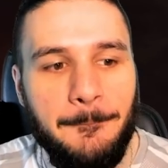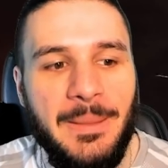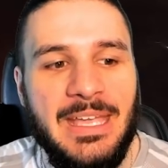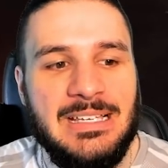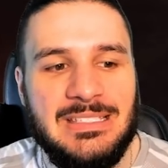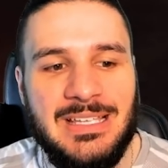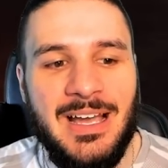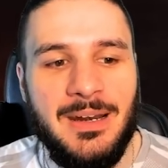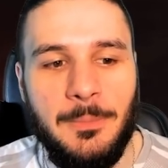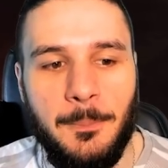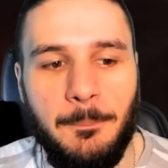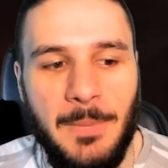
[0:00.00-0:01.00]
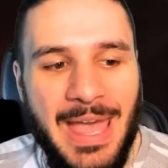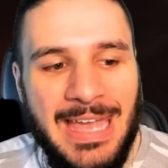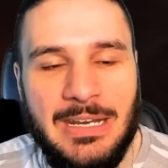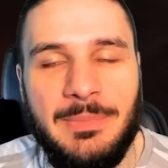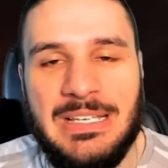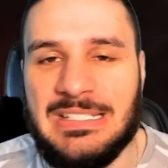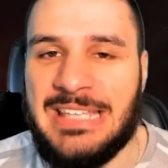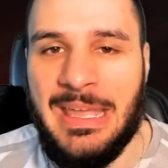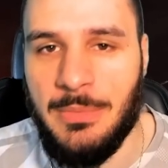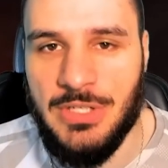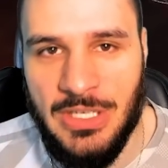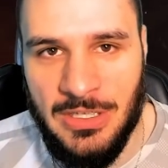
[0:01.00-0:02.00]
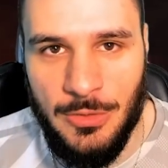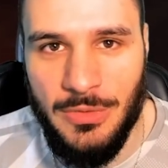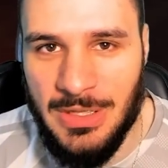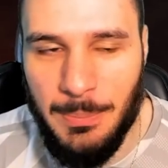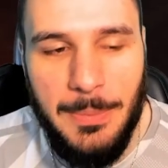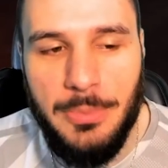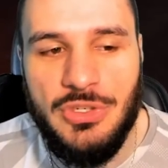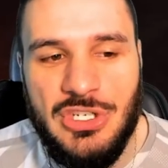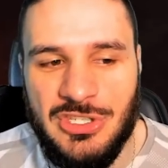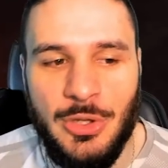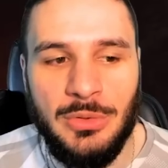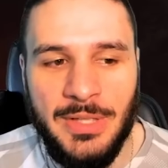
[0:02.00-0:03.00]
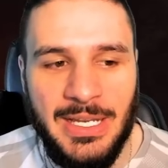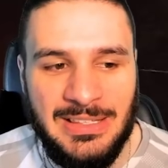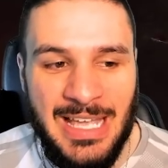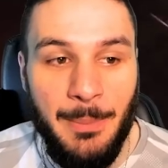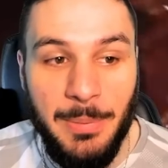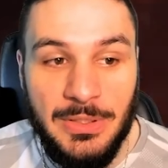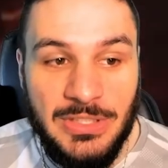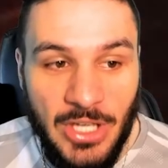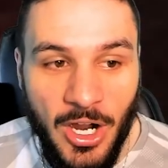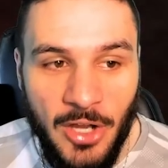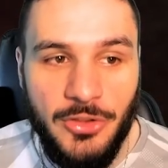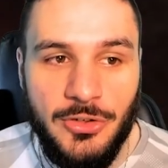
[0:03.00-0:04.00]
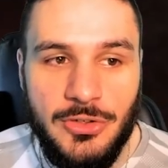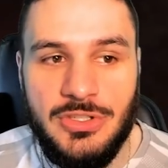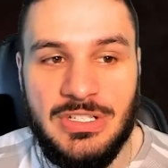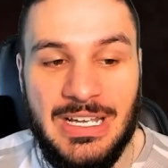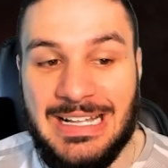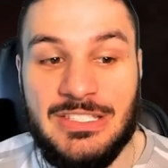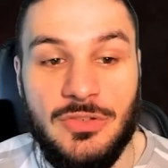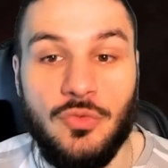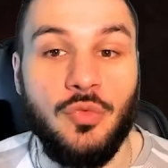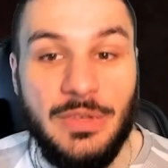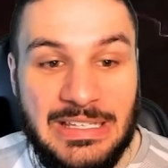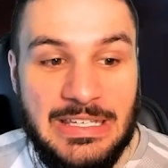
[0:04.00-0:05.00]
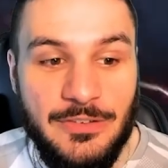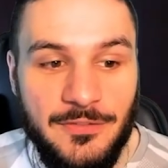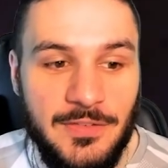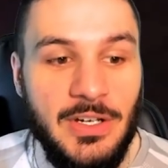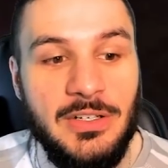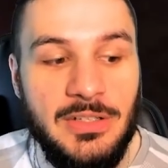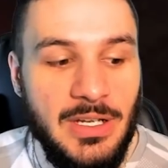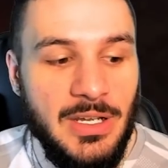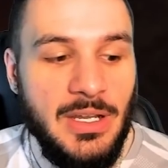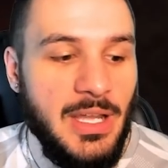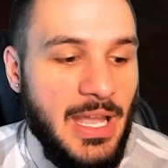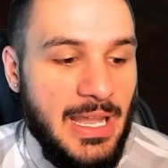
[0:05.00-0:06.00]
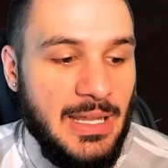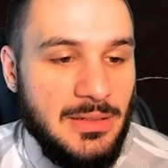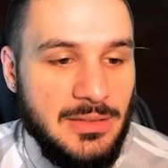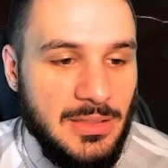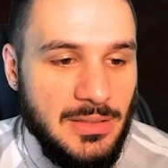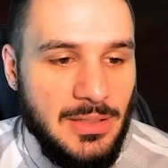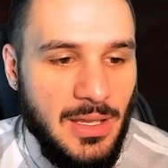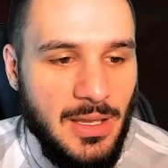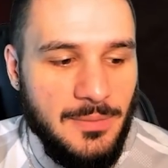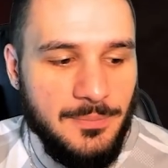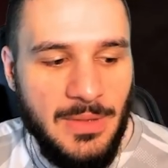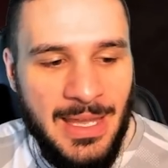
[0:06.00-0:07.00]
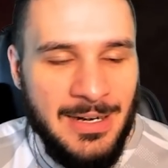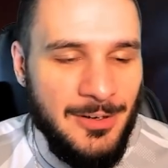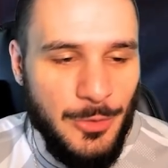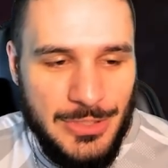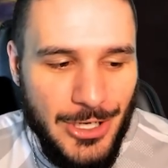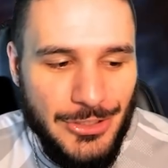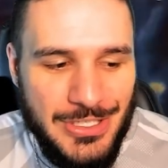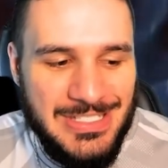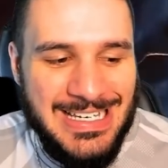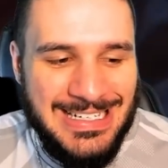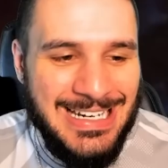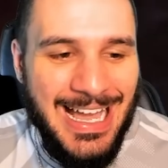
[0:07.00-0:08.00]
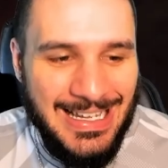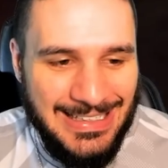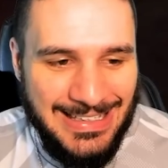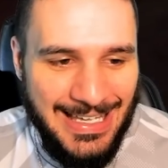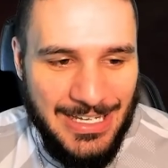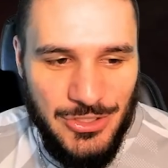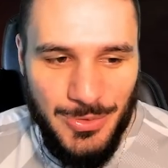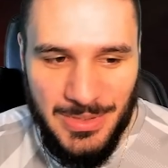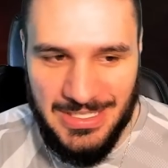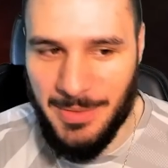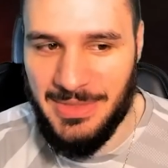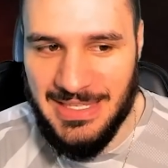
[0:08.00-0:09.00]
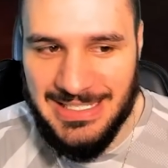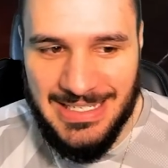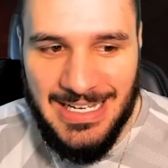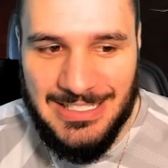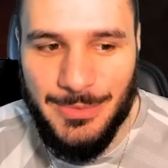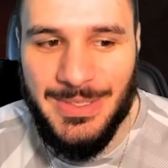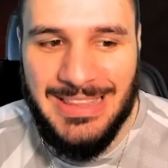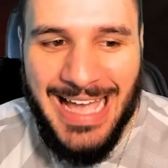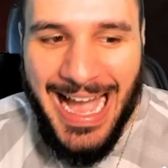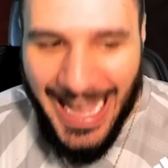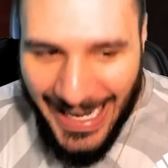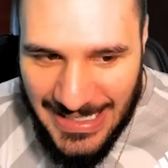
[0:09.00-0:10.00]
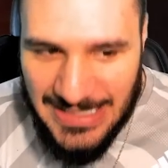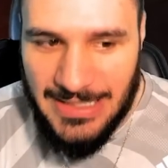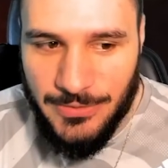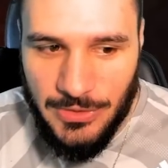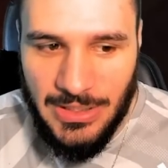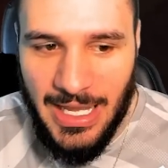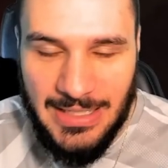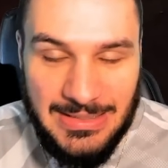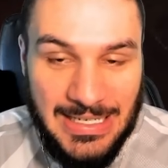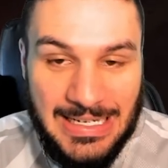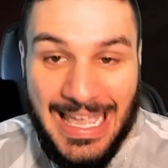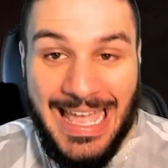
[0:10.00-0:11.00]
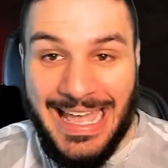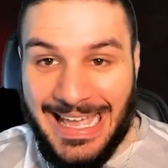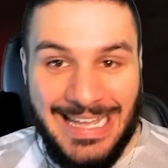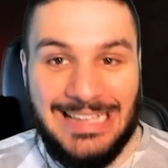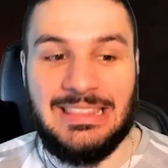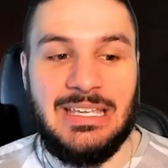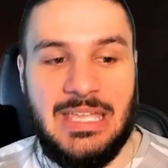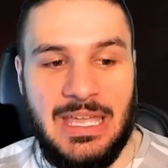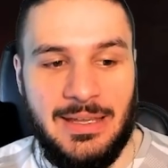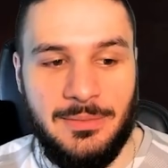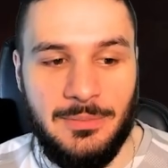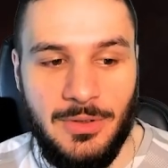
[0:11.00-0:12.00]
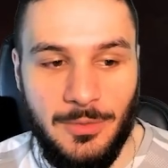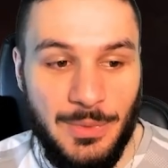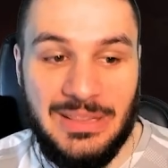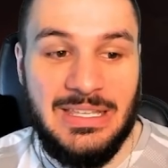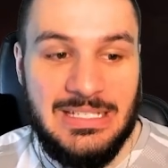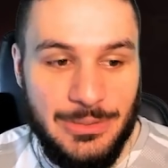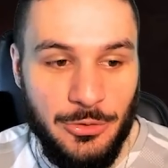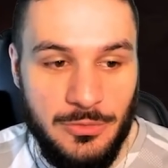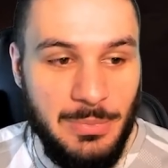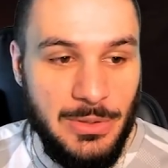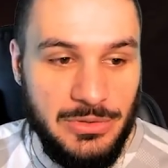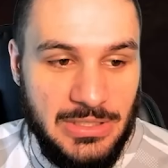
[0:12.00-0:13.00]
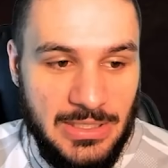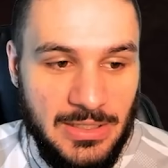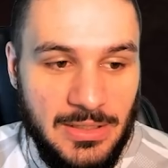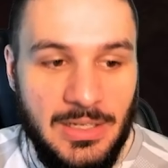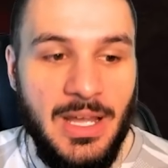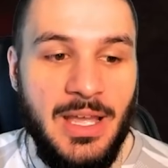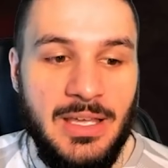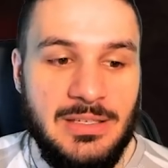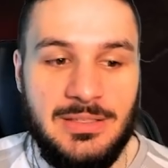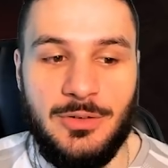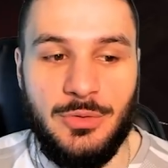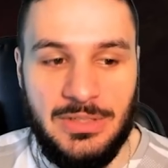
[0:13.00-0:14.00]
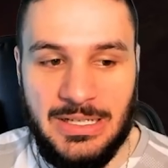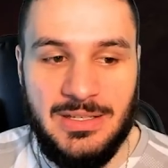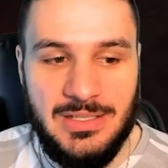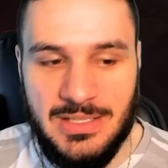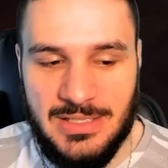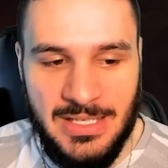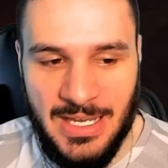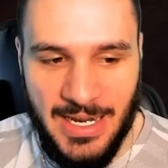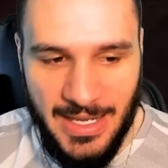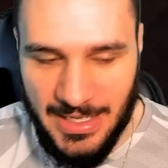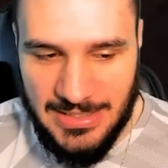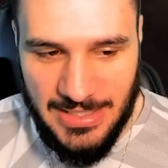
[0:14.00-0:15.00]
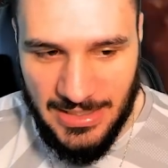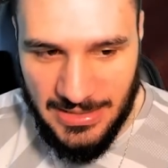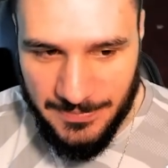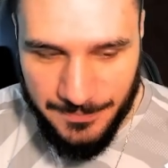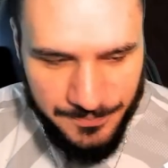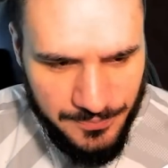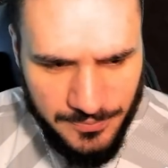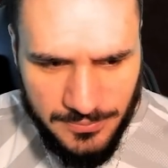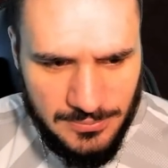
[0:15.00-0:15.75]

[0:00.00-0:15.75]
based on enemies damaging you. People just don't like that. But to others, it's really fun. And I don't know, it's hard to say not engaging because this guy's doing the highest level content in the game with his own build here. So needless to say, and I guess I can,